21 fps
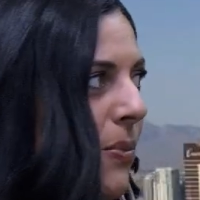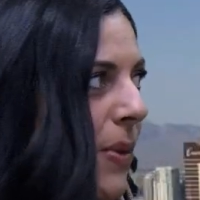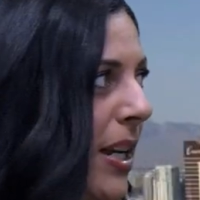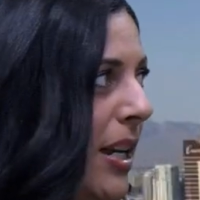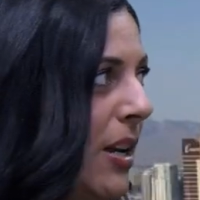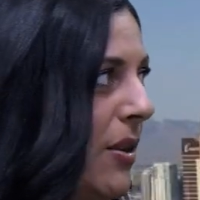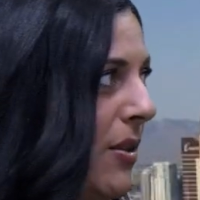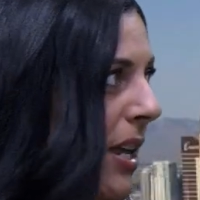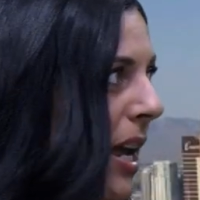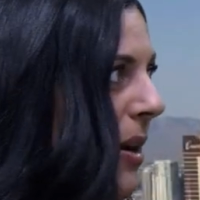We
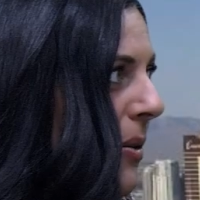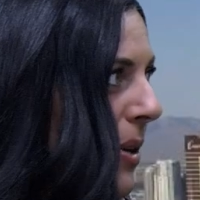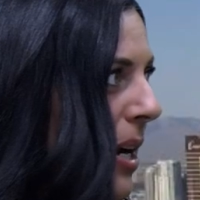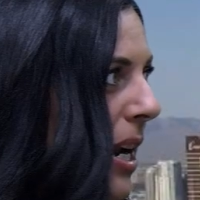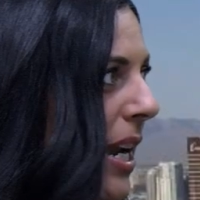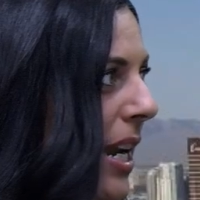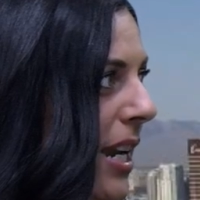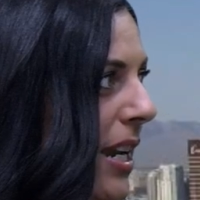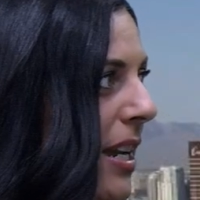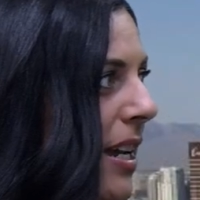know that,
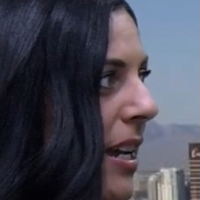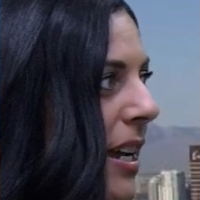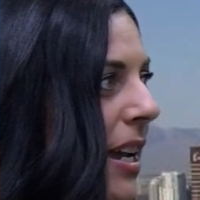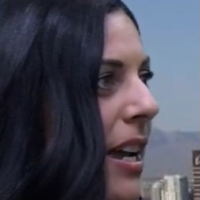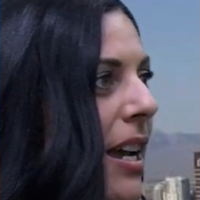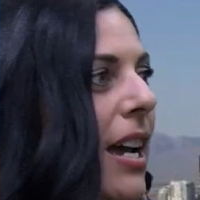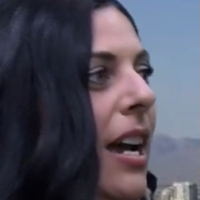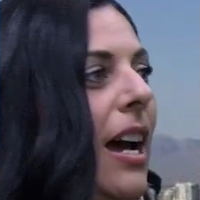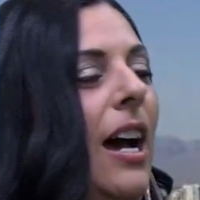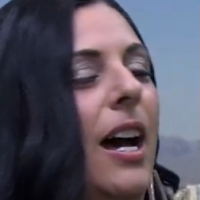right?
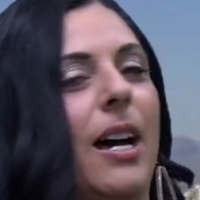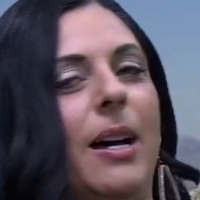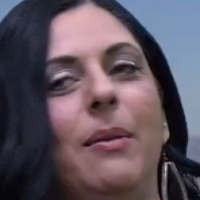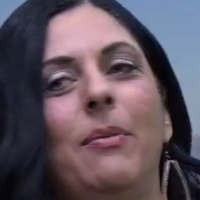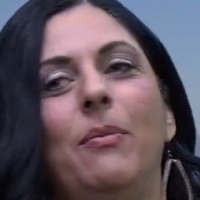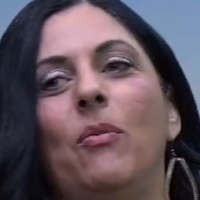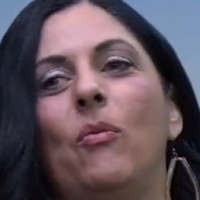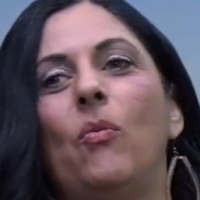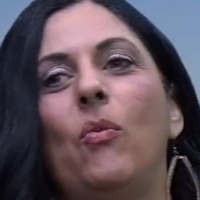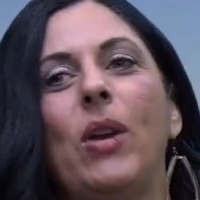
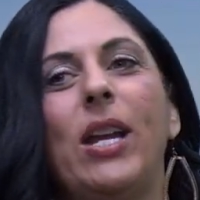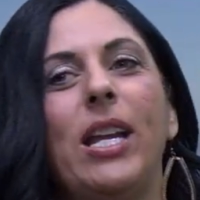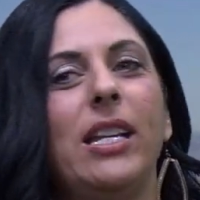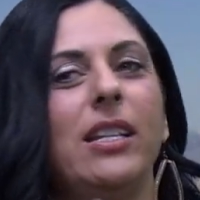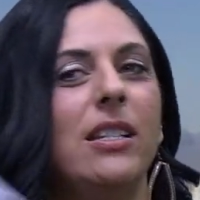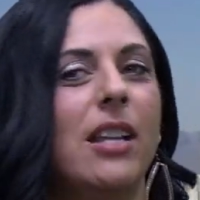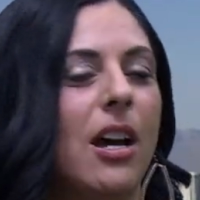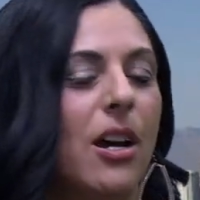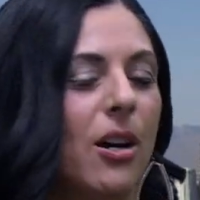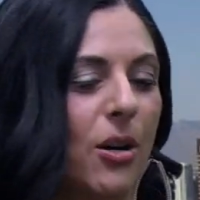Right. We
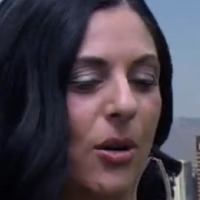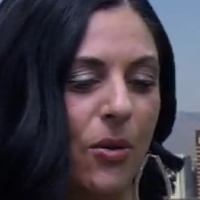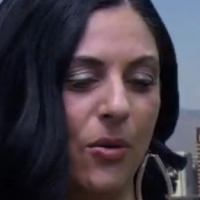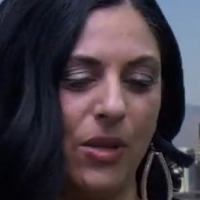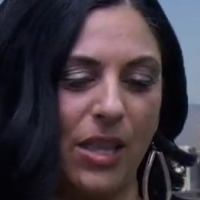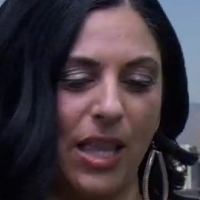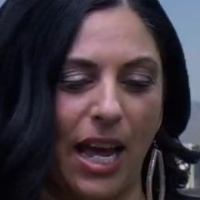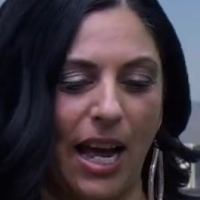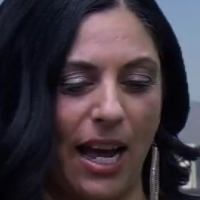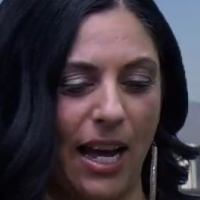
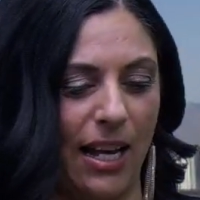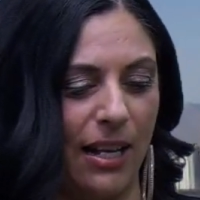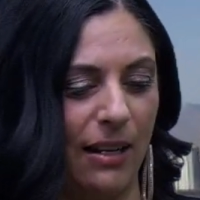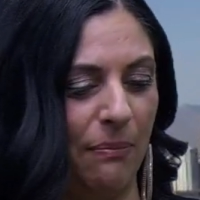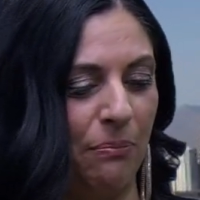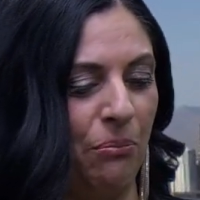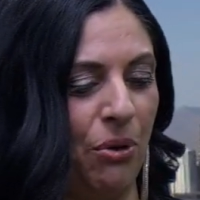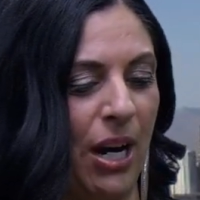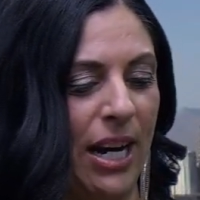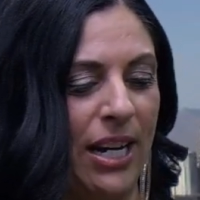know that
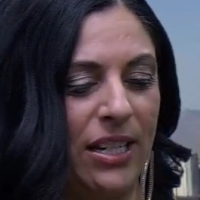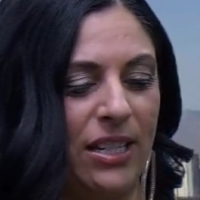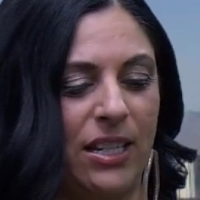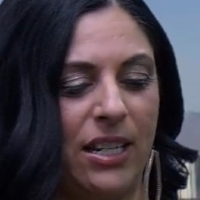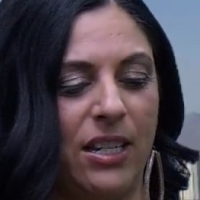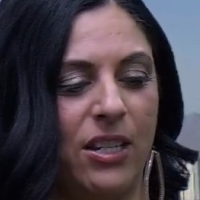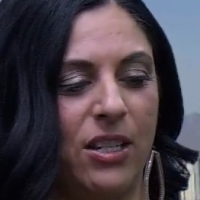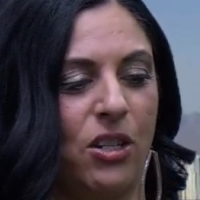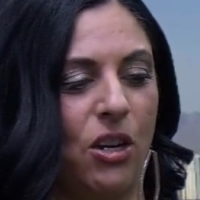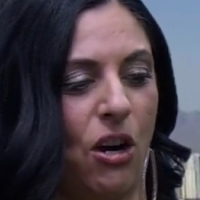
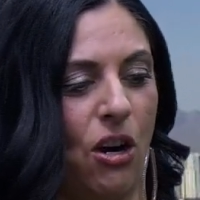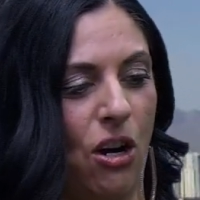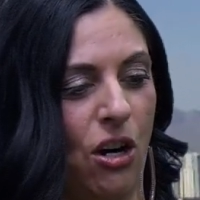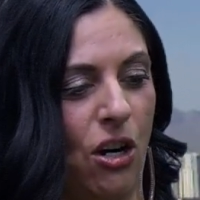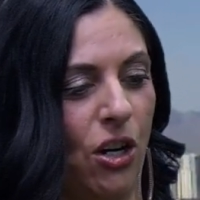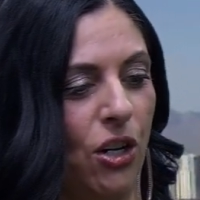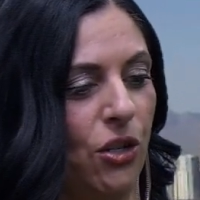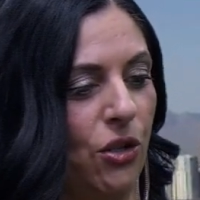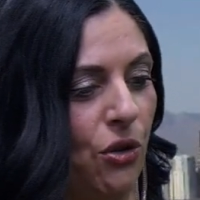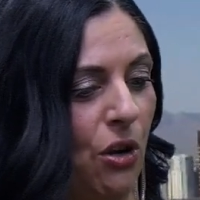prices
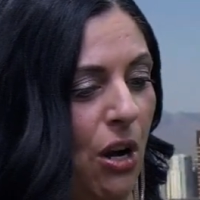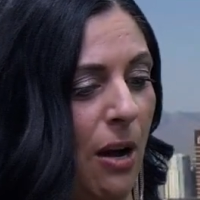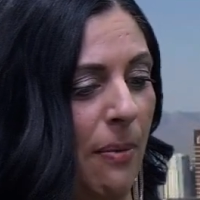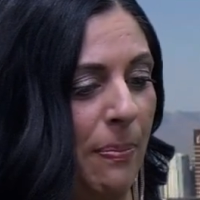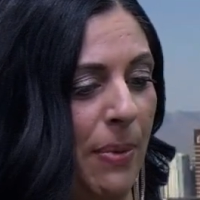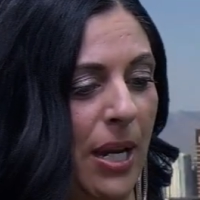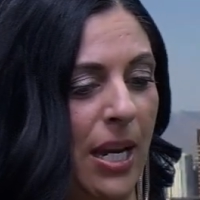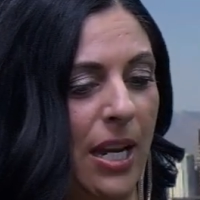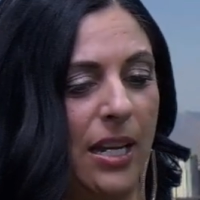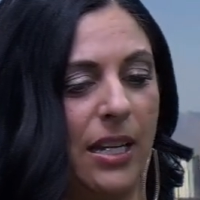are
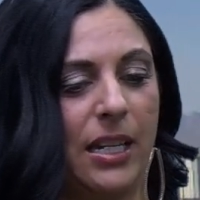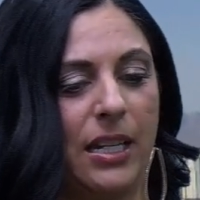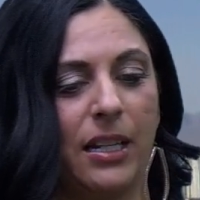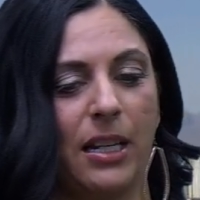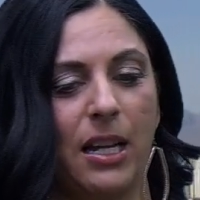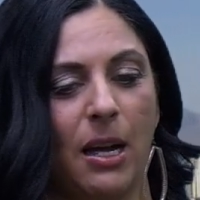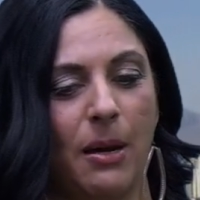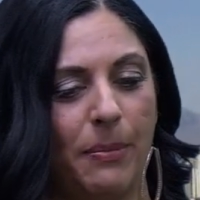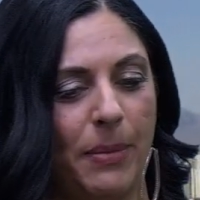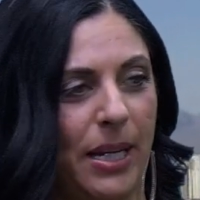dropping and
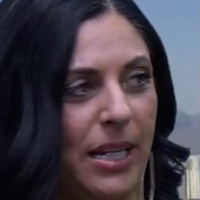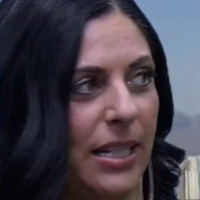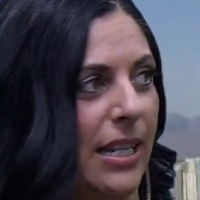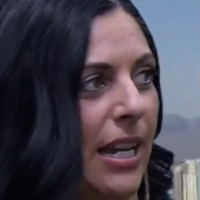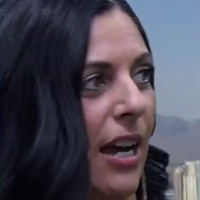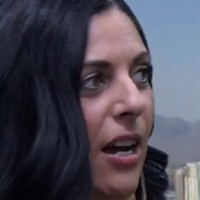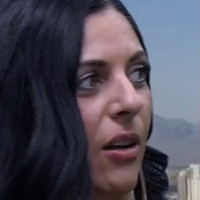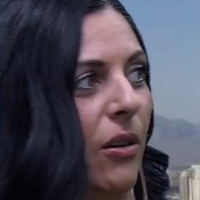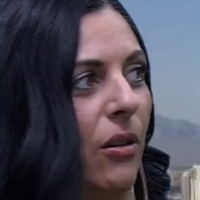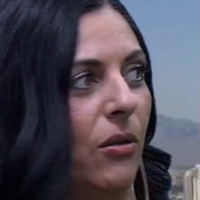coming
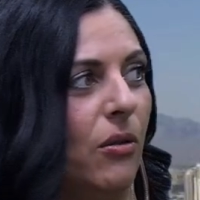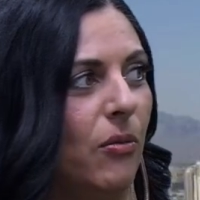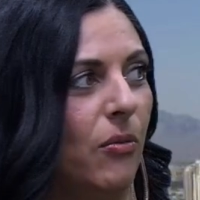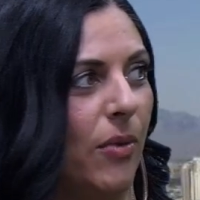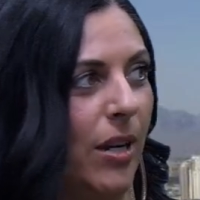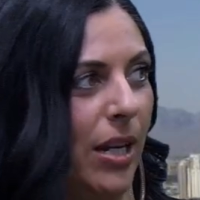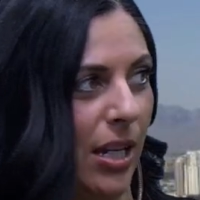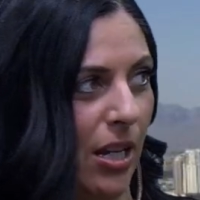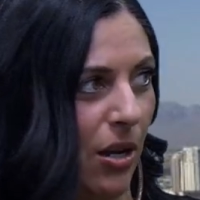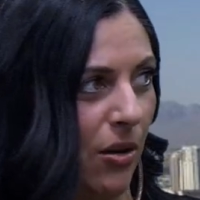down.
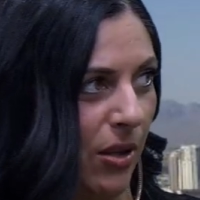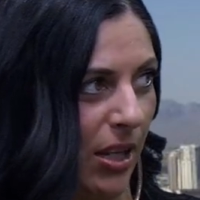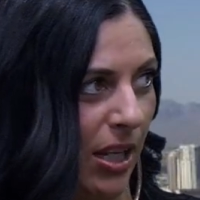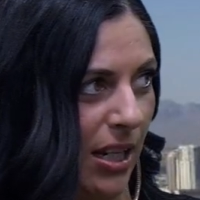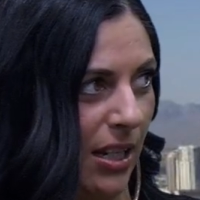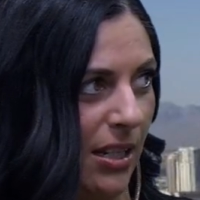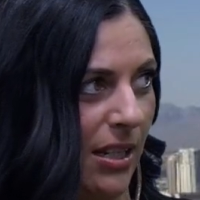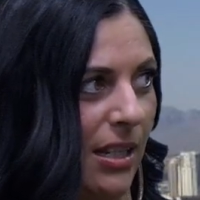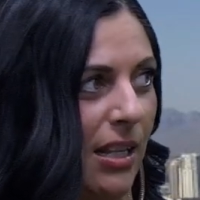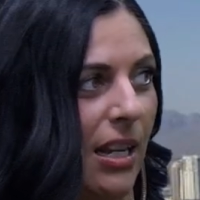We know
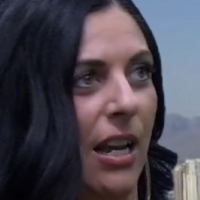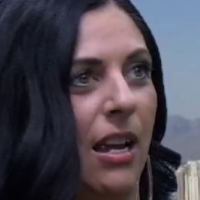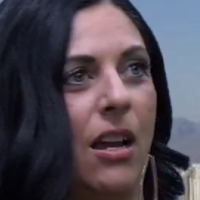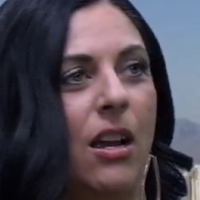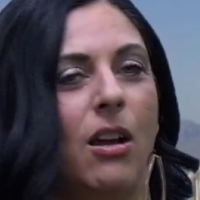this.